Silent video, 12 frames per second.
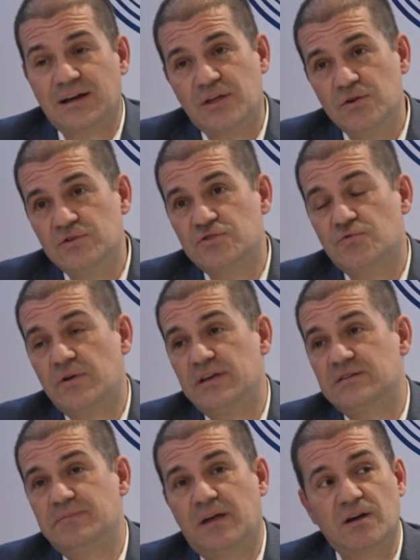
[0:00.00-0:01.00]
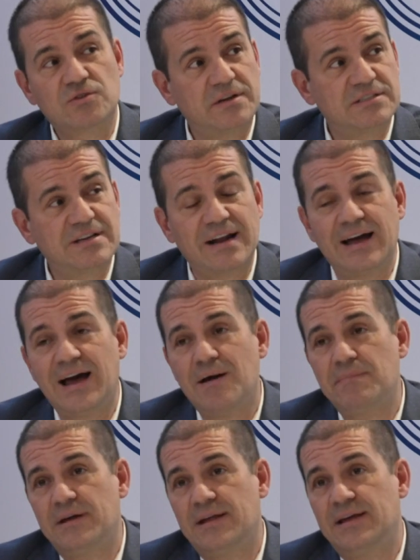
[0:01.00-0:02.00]
huge risk, because what is going to
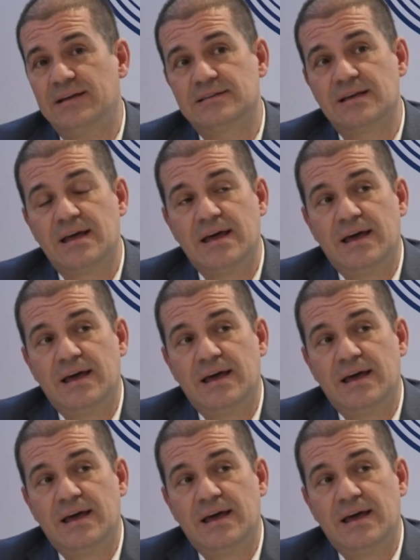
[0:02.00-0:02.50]
happen is